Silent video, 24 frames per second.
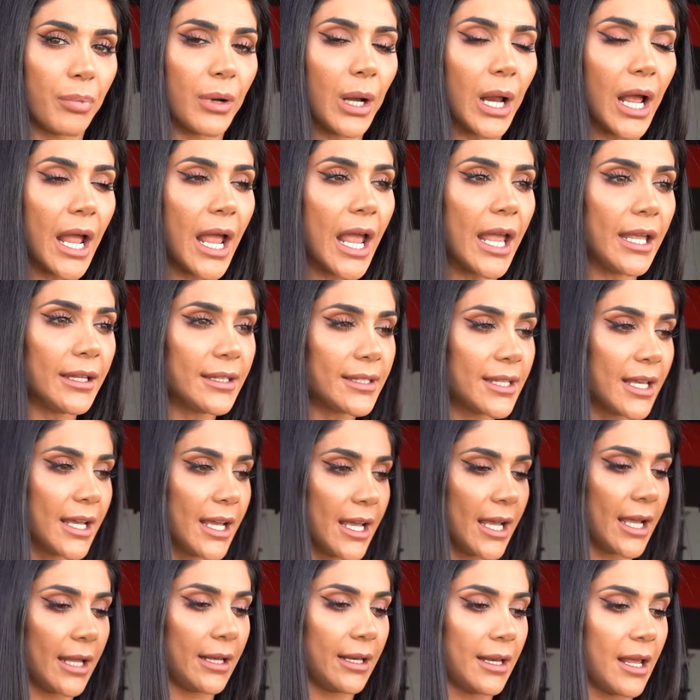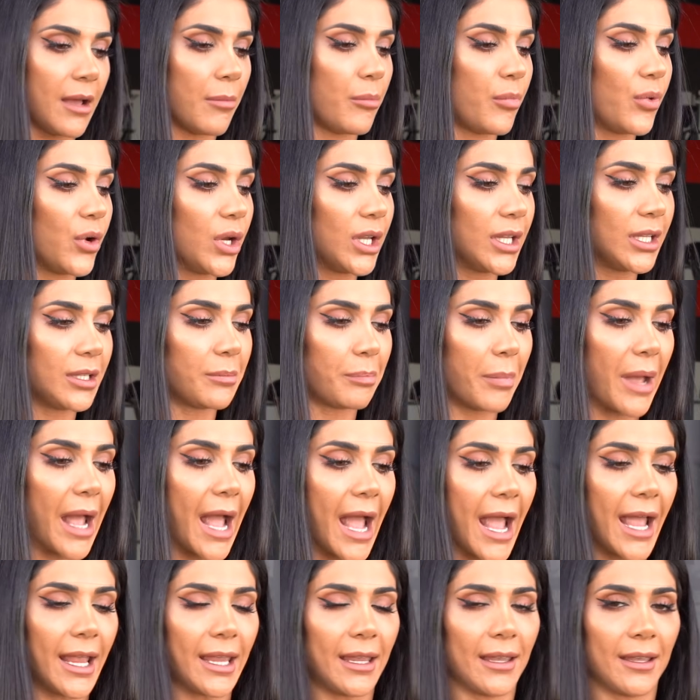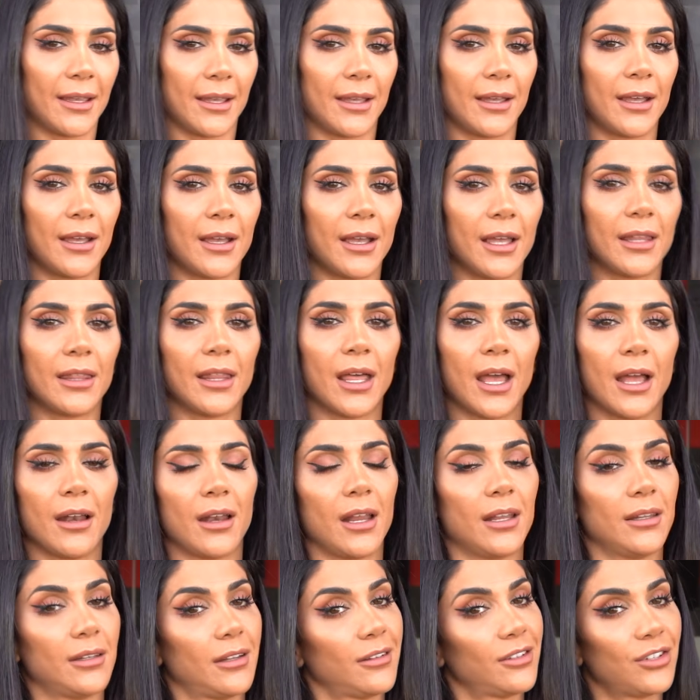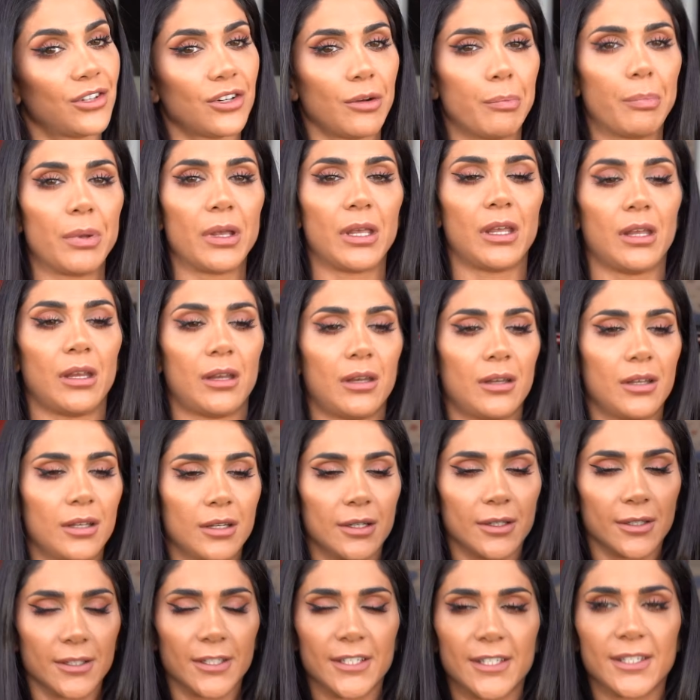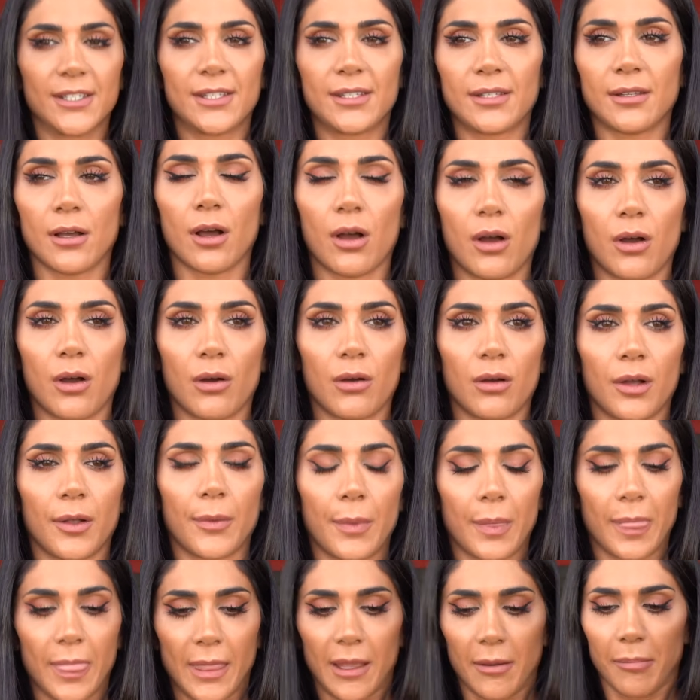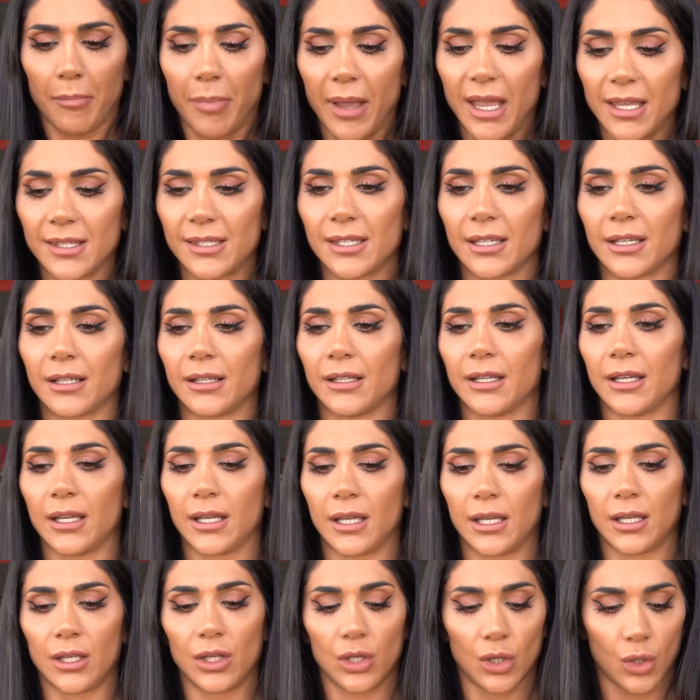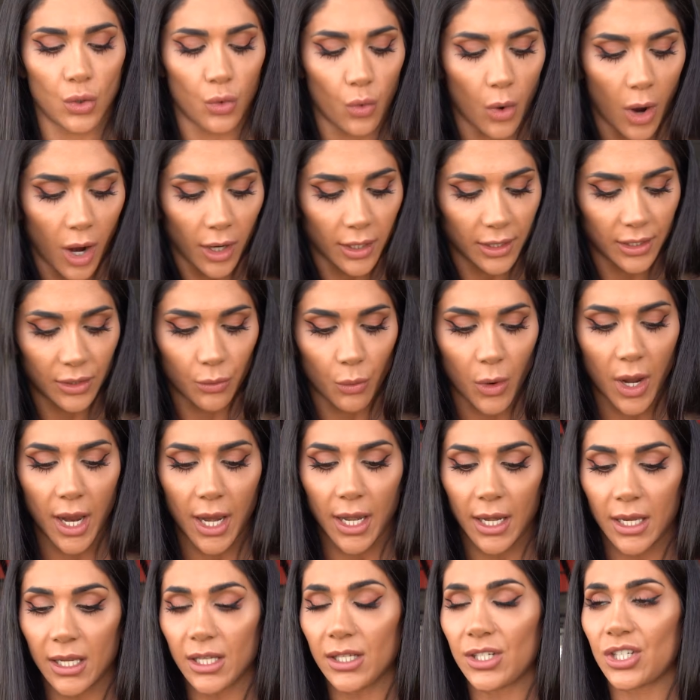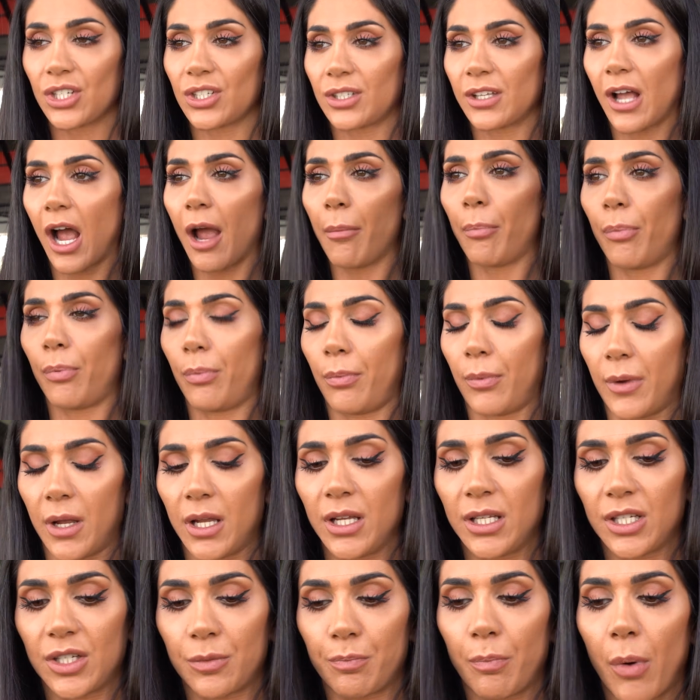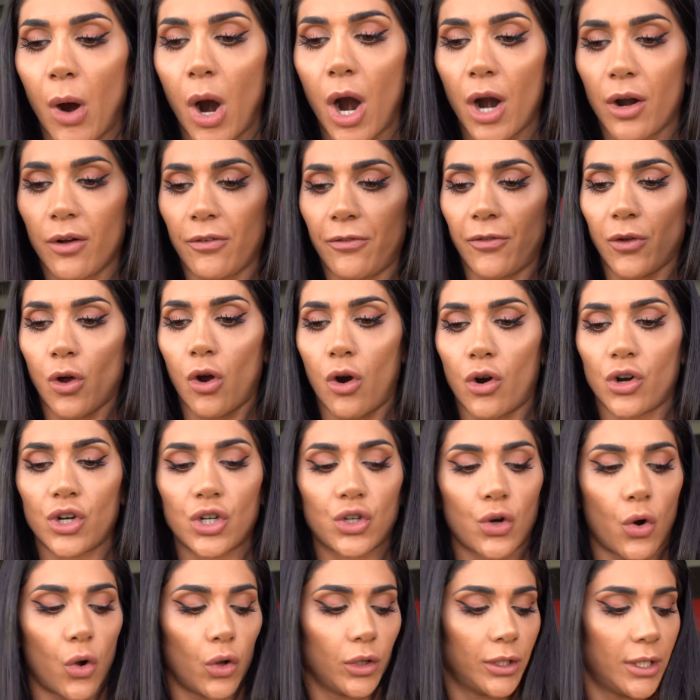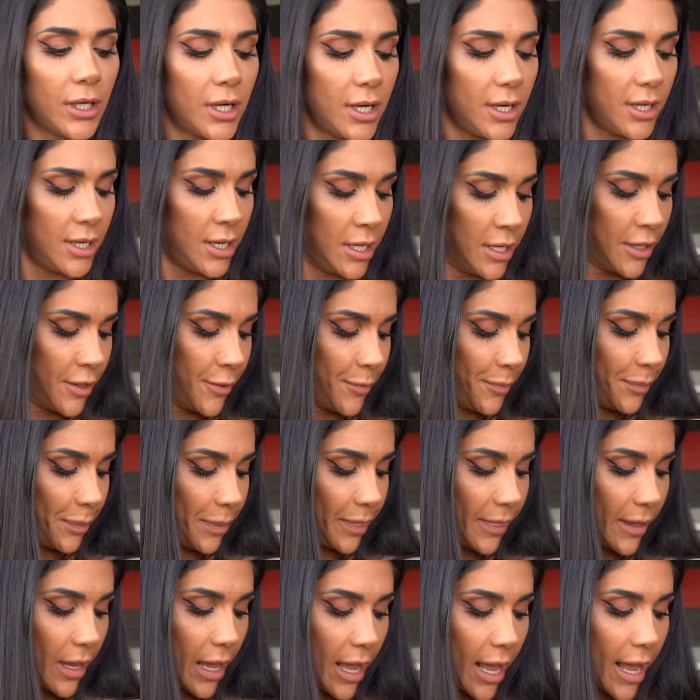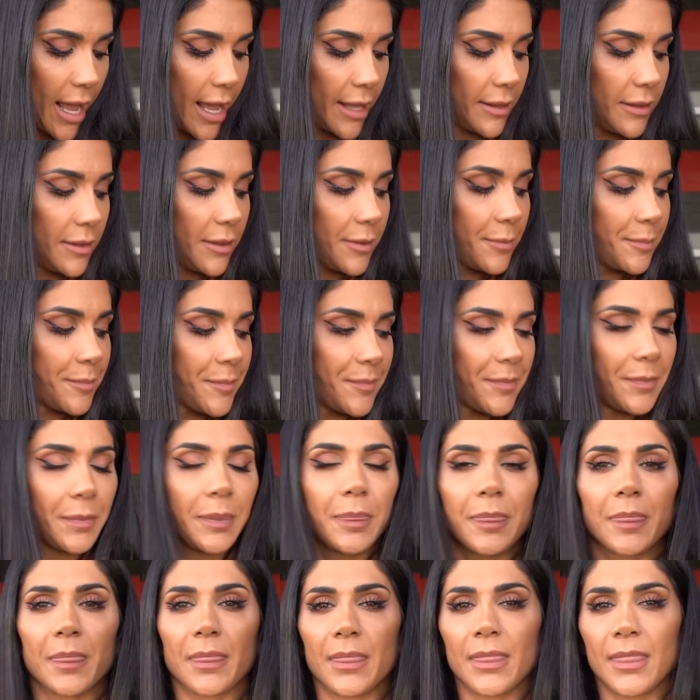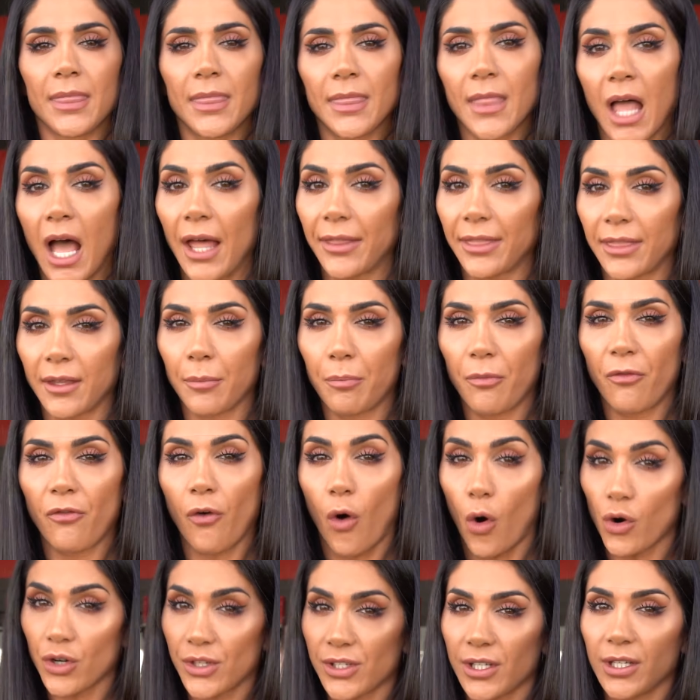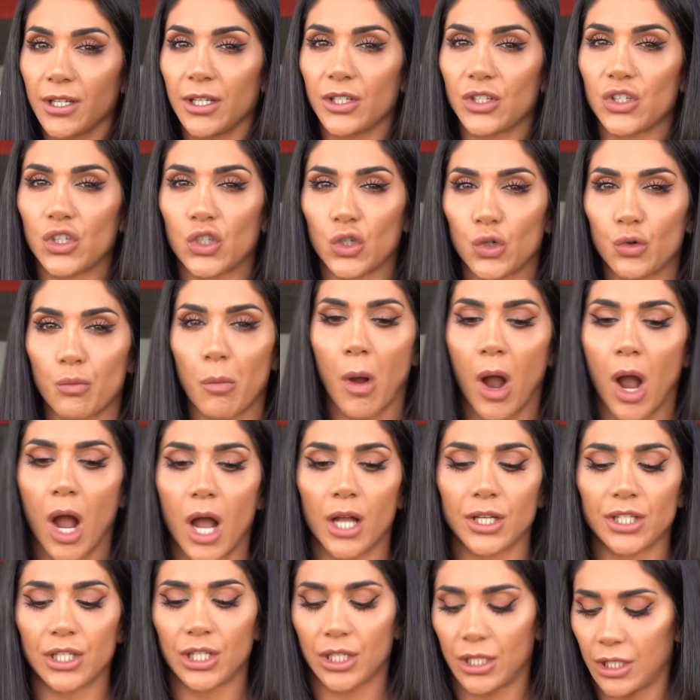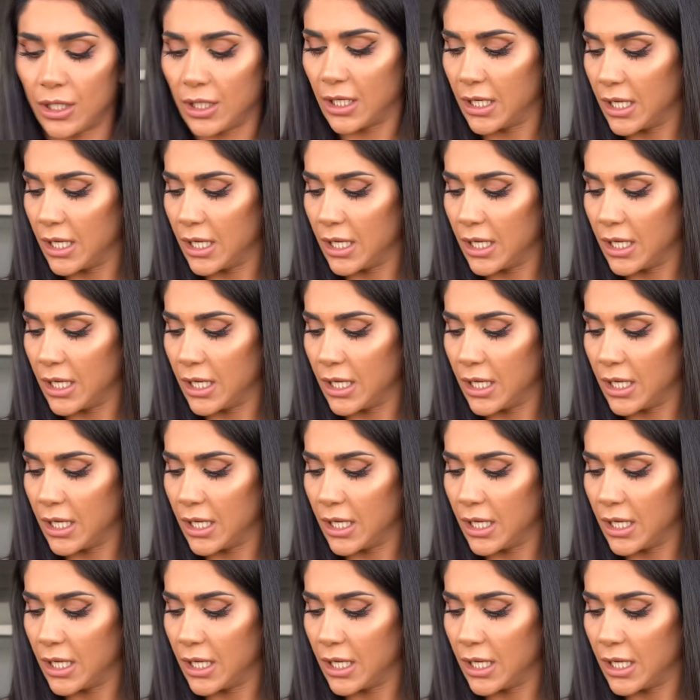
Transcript: plate and then bring it back and then another repeat. So basically you activate each part of your shoulder and not forcing it too much.